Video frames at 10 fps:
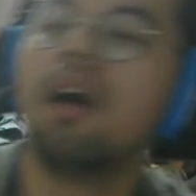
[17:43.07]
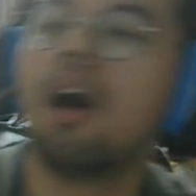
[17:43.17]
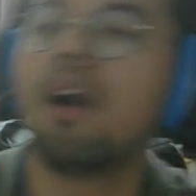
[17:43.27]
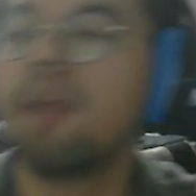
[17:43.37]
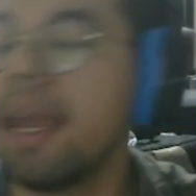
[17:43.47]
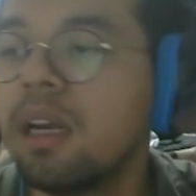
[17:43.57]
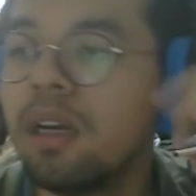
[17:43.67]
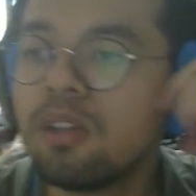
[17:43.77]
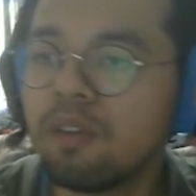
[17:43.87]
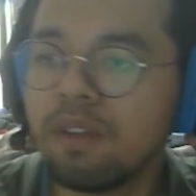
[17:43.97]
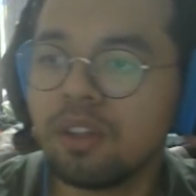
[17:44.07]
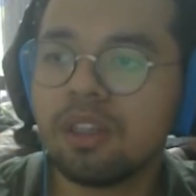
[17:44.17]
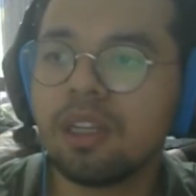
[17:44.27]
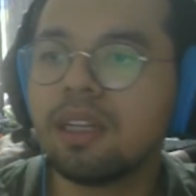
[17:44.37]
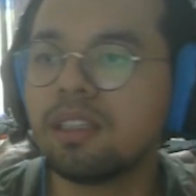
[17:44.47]
All right. So
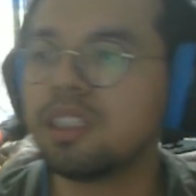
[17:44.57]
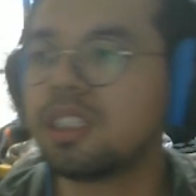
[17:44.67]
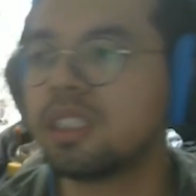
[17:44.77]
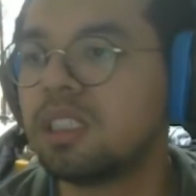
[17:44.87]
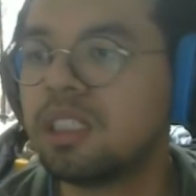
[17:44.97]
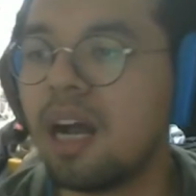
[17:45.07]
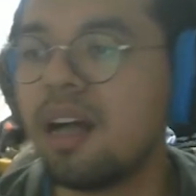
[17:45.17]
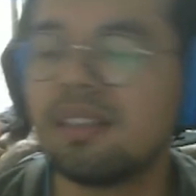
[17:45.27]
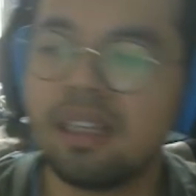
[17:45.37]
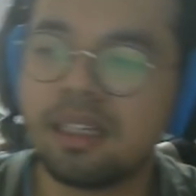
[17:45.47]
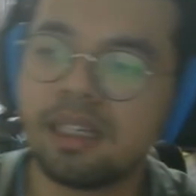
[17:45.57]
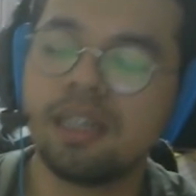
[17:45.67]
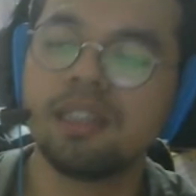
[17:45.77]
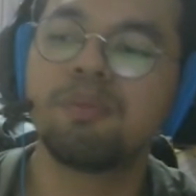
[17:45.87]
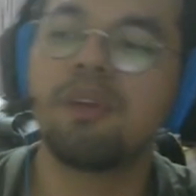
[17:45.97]
Victorian literature, Charles
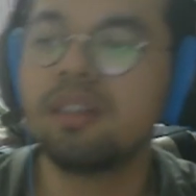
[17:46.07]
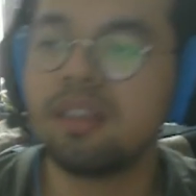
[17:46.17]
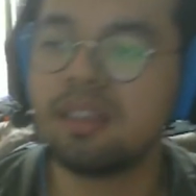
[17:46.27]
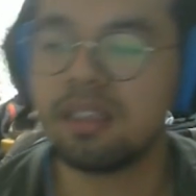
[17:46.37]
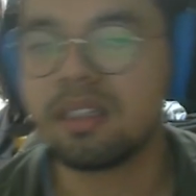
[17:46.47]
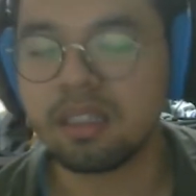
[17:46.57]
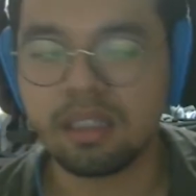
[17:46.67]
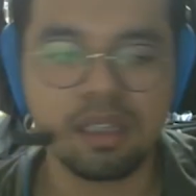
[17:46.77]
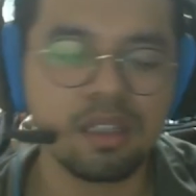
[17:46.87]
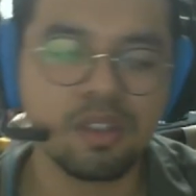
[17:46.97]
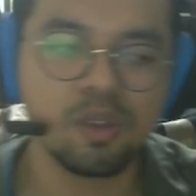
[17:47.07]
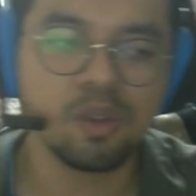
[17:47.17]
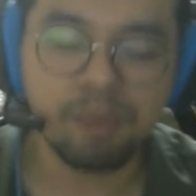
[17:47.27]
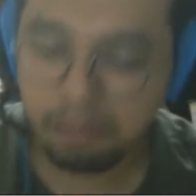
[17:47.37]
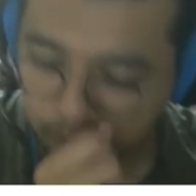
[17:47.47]
Dickens, Bronte sisters. You
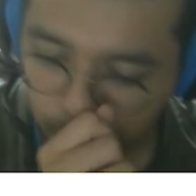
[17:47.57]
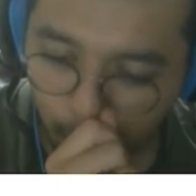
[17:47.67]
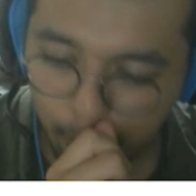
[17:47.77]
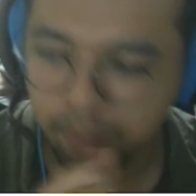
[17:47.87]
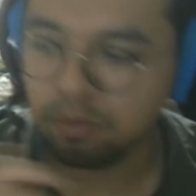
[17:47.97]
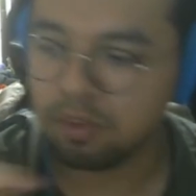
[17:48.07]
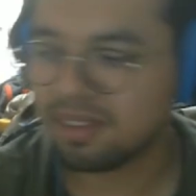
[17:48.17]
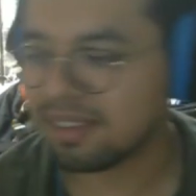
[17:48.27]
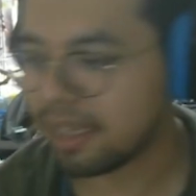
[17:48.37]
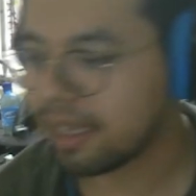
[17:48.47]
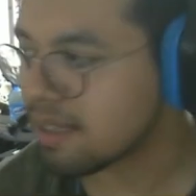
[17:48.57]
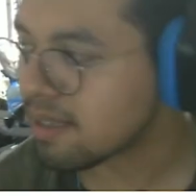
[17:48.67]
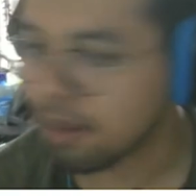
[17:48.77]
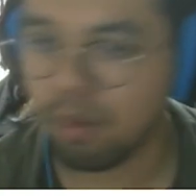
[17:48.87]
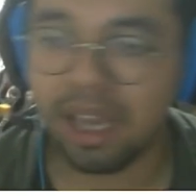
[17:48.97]
probably grew up seeing it
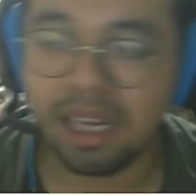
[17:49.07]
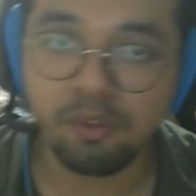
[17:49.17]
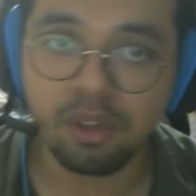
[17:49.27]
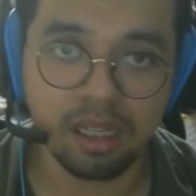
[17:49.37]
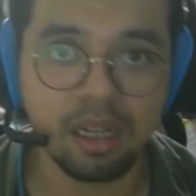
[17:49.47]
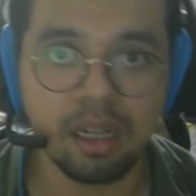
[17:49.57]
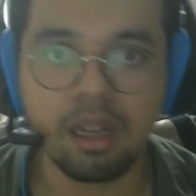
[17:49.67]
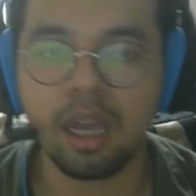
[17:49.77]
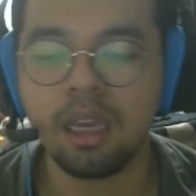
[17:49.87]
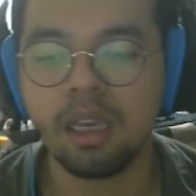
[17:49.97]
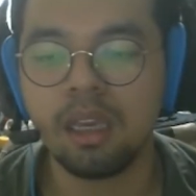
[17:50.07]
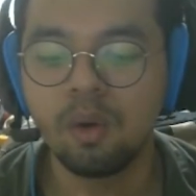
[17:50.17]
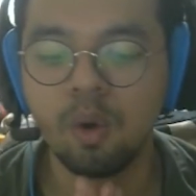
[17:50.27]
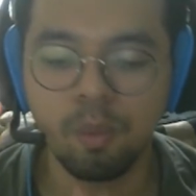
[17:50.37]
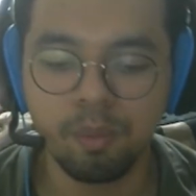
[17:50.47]
somewhere, and if you didn't, I
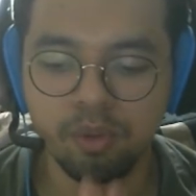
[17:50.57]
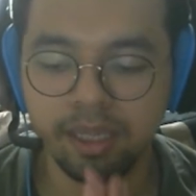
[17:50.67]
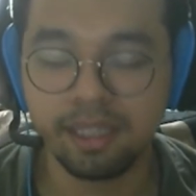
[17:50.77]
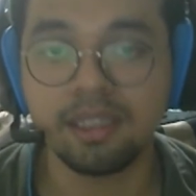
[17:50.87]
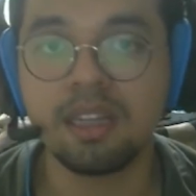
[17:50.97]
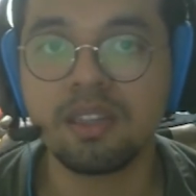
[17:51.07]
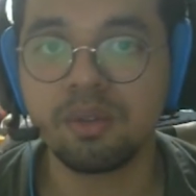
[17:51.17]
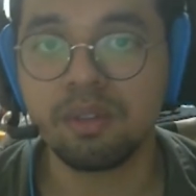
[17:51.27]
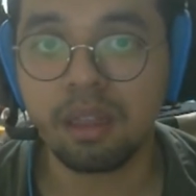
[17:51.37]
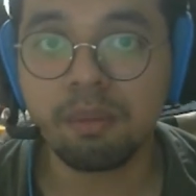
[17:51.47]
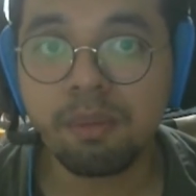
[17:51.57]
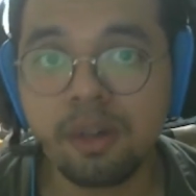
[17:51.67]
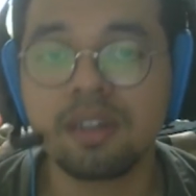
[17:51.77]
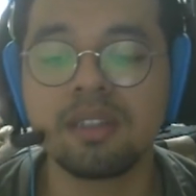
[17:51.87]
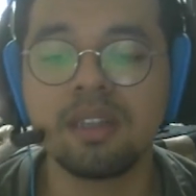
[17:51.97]
hope you get the chance to read the
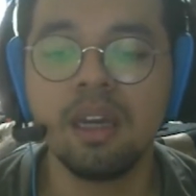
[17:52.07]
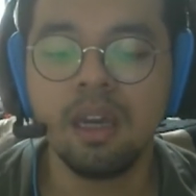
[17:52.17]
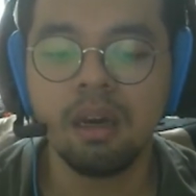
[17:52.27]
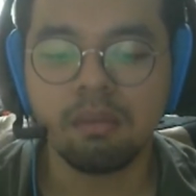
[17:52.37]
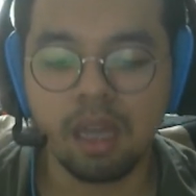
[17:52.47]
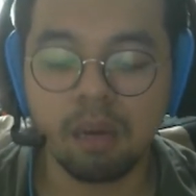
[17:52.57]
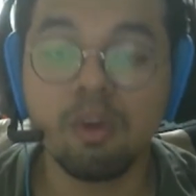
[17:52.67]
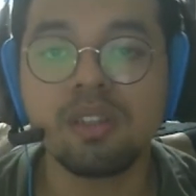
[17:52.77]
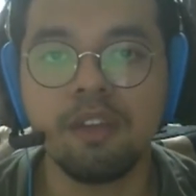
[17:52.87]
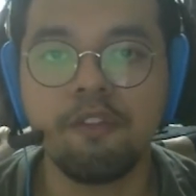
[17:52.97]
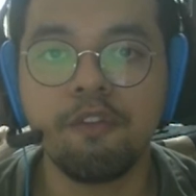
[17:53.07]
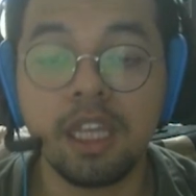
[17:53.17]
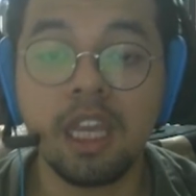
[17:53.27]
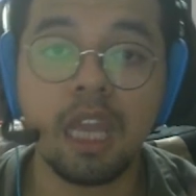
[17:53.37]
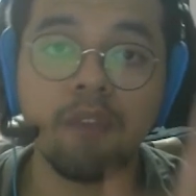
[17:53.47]
books. They are mostly
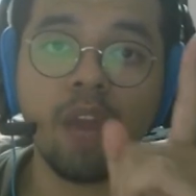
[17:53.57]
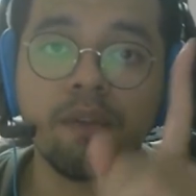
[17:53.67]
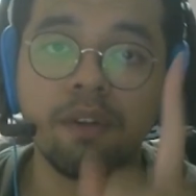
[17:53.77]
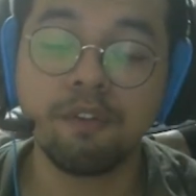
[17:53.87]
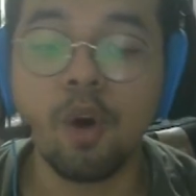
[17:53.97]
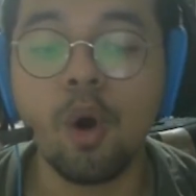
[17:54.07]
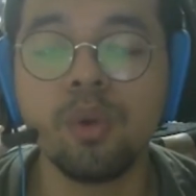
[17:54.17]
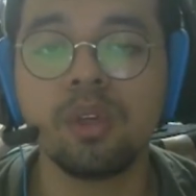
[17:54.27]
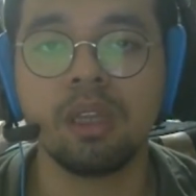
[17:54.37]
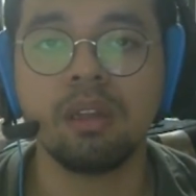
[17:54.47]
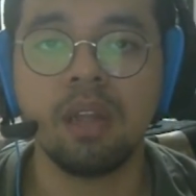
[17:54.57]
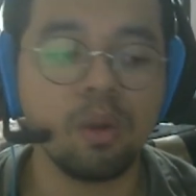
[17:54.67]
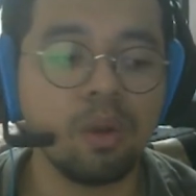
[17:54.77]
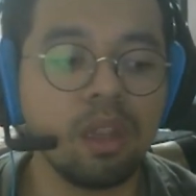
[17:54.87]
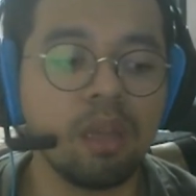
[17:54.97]
free. If you have a phone, you can
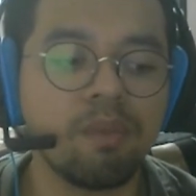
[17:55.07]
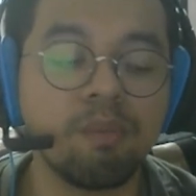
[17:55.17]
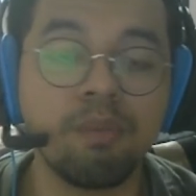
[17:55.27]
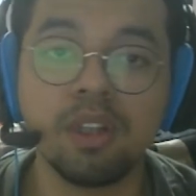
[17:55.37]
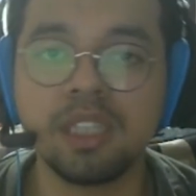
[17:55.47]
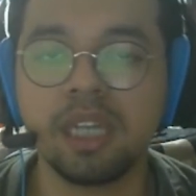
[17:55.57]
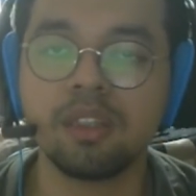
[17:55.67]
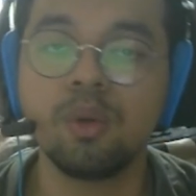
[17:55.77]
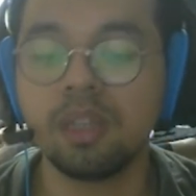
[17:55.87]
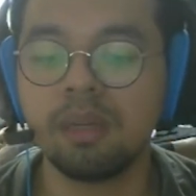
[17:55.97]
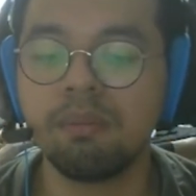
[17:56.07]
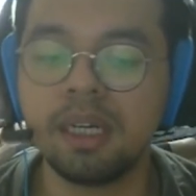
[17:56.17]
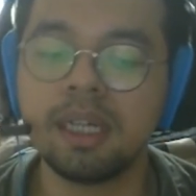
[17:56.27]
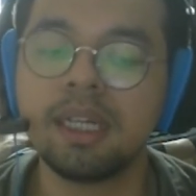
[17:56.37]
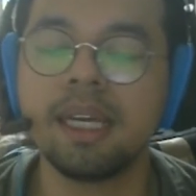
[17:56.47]
download them from Project
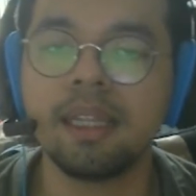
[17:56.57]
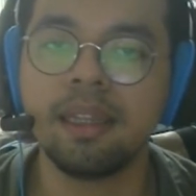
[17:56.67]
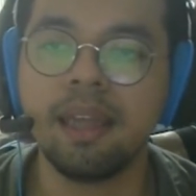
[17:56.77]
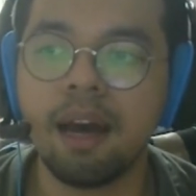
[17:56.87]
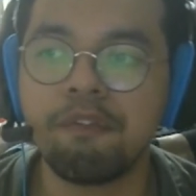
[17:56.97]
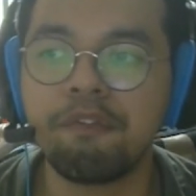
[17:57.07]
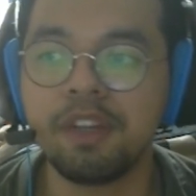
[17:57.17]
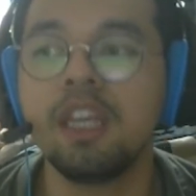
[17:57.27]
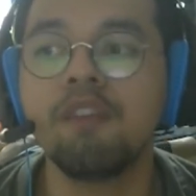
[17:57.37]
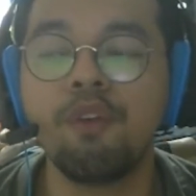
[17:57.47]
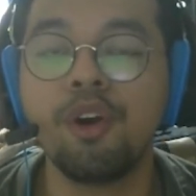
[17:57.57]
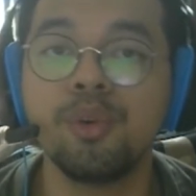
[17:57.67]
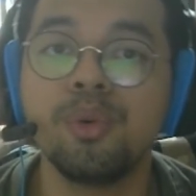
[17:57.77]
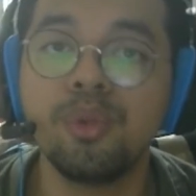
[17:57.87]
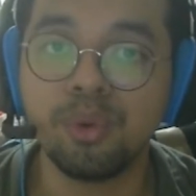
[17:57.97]
Gutenberg. They are free for
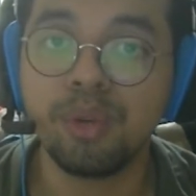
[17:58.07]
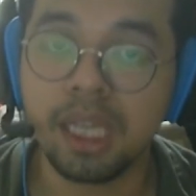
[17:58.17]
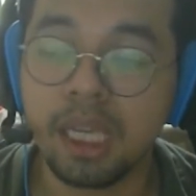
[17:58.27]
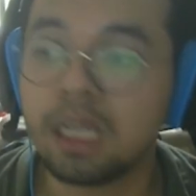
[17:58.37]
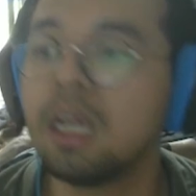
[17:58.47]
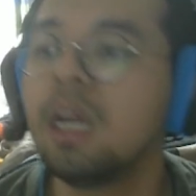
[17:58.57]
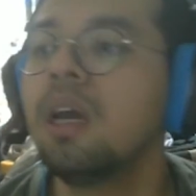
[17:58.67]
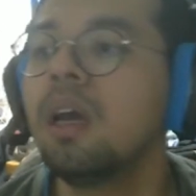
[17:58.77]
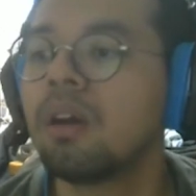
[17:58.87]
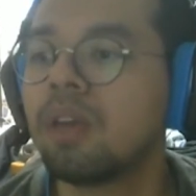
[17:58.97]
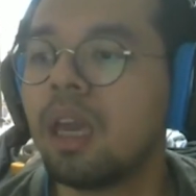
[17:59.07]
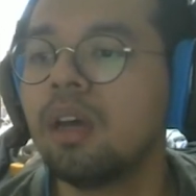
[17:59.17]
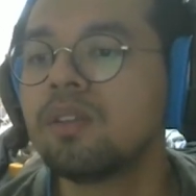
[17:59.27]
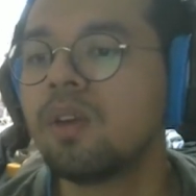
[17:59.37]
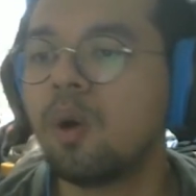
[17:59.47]
you to read. Okay,
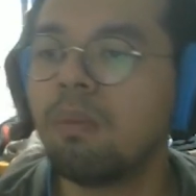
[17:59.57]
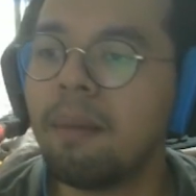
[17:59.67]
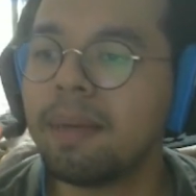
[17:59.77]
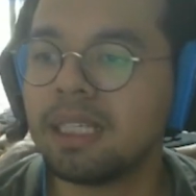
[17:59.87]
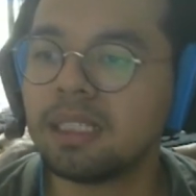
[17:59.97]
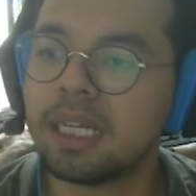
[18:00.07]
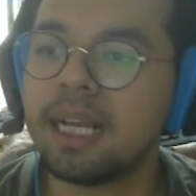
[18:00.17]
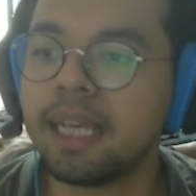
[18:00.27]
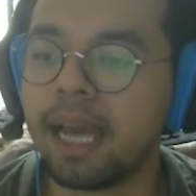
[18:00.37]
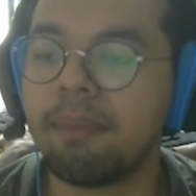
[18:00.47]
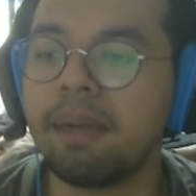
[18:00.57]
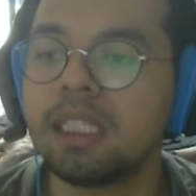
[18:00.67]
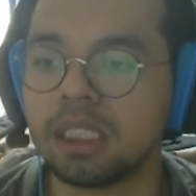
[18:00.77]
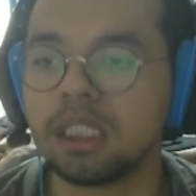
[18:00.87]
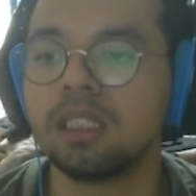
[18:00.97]
so Umar cadangkan
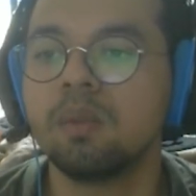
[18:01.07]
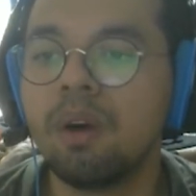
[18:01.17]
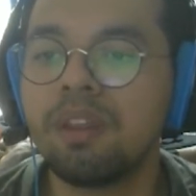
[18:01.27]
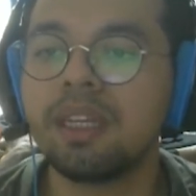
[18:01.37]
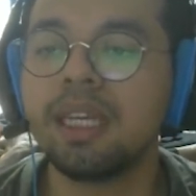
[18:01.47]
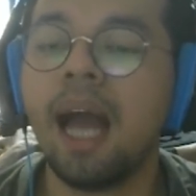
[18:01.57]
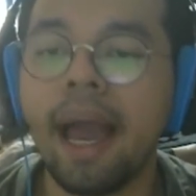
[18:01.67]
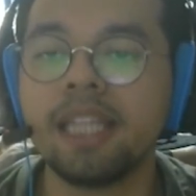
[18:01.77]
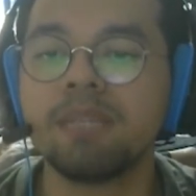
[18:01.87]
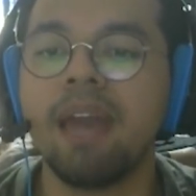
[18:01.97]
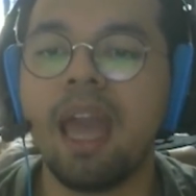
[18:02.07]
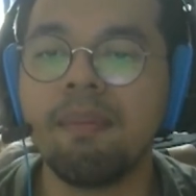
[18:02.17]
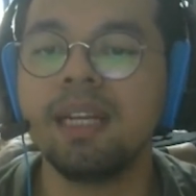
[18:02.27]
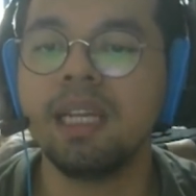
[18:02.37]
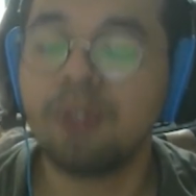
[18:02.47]
baca Wuthering Heights by
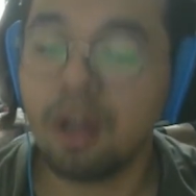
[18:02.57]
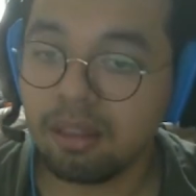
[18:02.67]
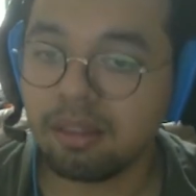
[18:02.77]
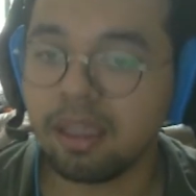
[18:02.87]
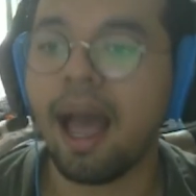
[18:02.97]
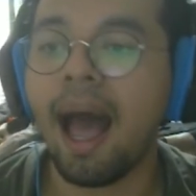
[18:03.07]
Emily Bronte.